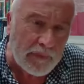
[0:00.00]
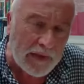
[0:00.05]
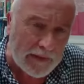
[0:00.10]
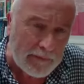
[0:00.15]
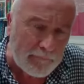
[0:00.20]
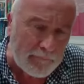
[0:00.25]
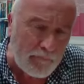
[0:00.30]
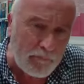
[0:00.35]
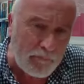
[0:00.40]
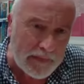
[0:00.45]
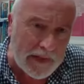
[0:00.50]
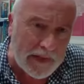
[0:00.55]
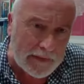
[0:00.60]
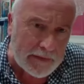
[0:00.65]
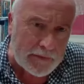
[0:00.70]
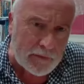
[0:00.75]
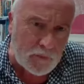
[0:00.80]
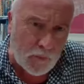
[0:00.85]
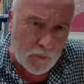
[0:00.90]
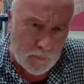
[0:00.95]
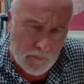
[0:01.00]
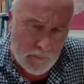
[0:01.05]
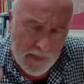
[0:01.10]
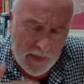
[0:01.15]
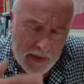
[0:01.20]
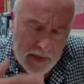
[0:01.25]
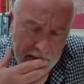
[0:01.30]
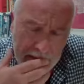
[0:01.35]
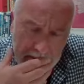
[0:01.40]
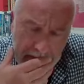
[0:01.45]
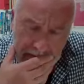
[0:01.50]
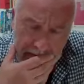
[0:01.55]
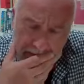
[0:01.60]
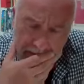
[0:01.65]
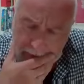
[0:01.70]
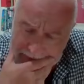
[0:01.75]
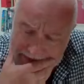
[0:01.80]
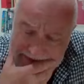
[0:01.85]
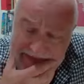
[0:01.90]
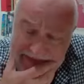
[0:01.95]
Like, like you know,
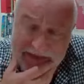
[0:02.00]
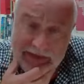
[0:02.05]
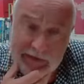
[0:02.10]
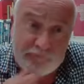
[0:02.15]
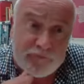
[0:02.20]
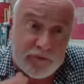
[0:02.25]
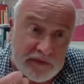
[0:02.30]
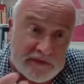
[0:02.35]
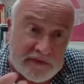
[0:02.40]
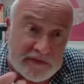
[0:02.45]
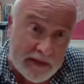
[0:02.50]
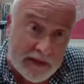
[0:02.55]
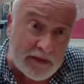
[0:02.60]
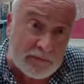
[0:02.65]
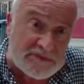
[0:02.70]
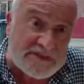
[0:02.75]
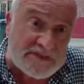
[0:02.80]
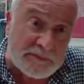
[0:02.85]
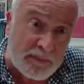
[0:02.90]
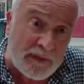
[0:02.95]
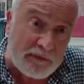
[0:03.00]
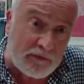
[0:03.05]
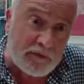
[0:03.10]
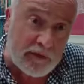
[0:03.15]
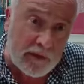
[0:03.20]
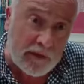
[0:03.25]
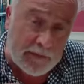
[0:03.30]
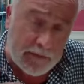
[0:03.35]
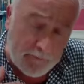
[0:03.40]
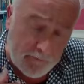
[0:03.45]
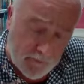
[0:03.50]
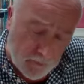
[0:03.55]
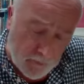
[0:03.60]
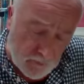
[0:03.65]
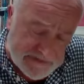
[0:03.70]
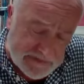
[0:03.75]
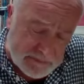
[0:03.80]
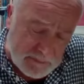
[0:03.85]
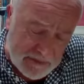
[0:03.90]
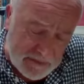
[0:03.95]
now, he did influence Adam Smith, and you
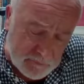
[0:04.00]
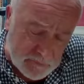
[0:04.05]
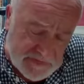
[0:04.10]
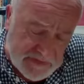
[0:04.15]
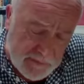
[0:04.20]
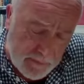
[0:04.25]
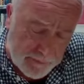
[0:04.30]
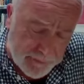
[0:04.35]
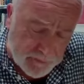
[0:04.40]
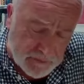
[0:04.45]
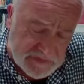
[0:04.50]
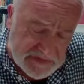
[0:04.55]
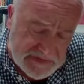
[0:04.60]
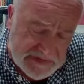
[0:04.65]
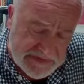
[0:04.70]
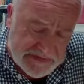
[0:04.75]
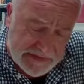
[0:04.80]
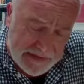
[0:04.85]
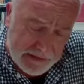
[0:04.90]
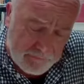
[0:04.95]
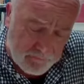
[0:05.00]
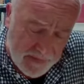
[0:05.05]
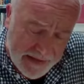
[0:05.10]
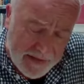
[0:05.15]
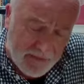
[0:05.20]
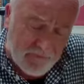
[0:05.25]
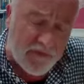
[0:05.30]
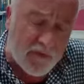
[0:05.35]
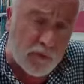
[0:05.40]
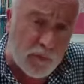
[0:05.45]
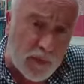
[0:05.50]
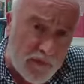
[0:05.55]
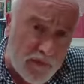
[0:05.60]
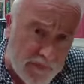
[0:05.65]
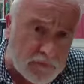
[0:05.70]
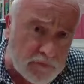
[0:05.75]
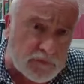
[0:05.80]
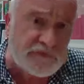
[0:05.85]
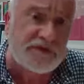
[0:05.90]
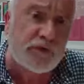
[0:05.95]
know, Smith was opposed to slavery, and there were
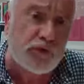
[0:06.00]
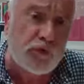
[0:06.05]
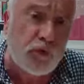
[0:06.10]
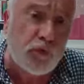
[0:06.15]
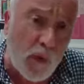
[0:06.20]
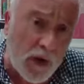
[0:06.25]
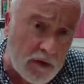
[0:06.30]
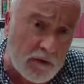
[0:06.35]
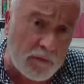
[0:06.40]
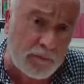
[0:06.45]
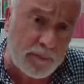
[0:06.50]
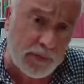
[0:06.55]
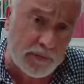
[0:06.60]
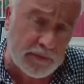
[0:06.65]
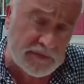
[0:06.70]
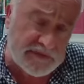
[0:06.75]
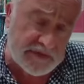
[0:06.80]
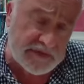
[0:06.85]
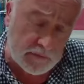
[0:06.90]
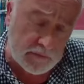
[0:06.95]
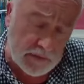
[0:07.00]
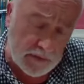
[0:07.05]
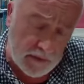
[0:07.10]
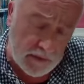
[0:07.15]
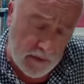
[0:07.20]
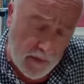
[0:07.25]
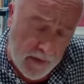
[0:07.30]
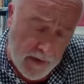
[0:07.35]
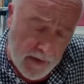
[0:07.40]
those who were opposed to it.